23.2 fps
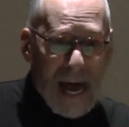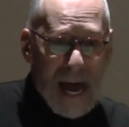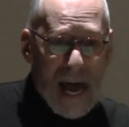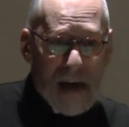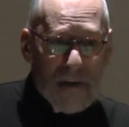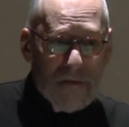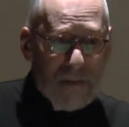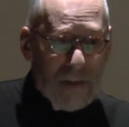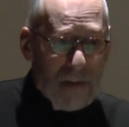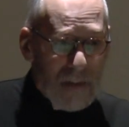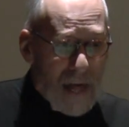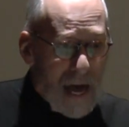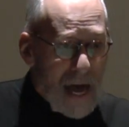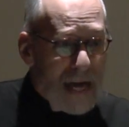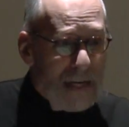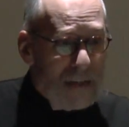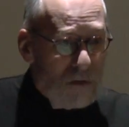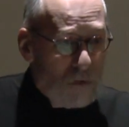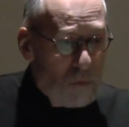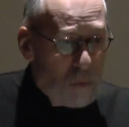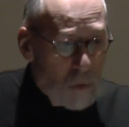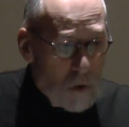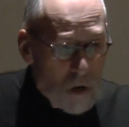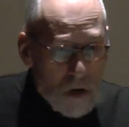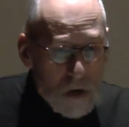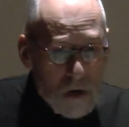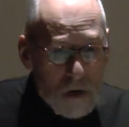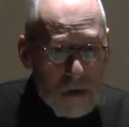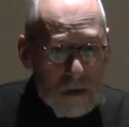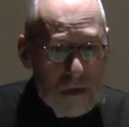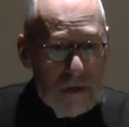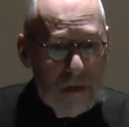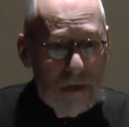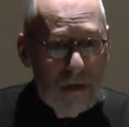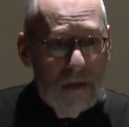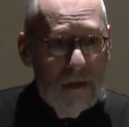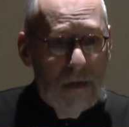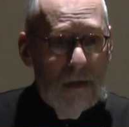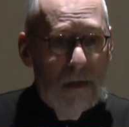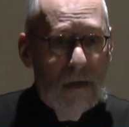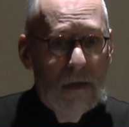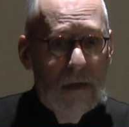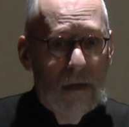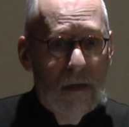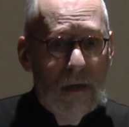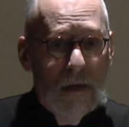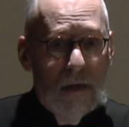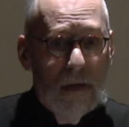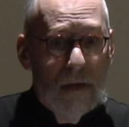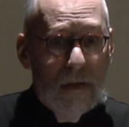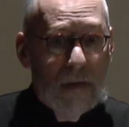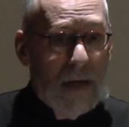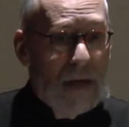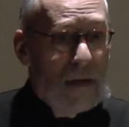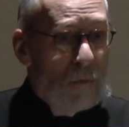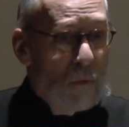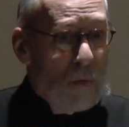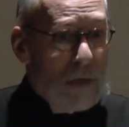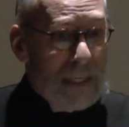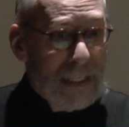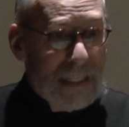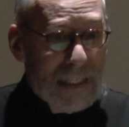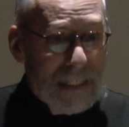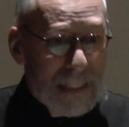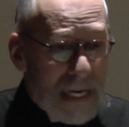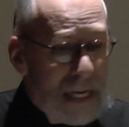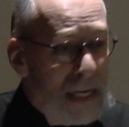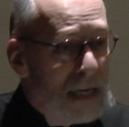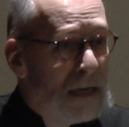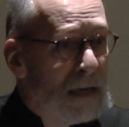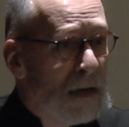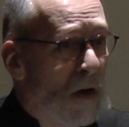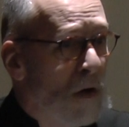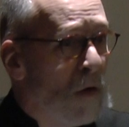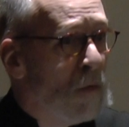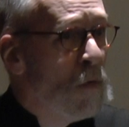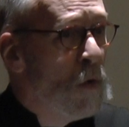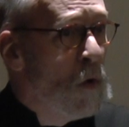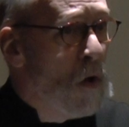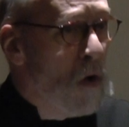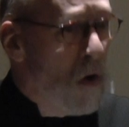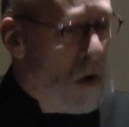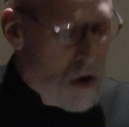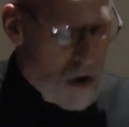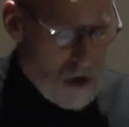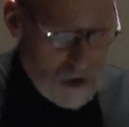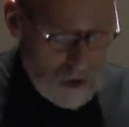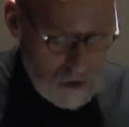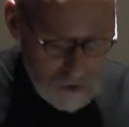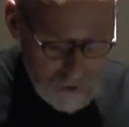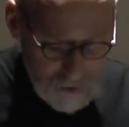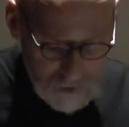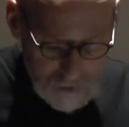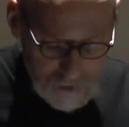have the last word, then we sin no more.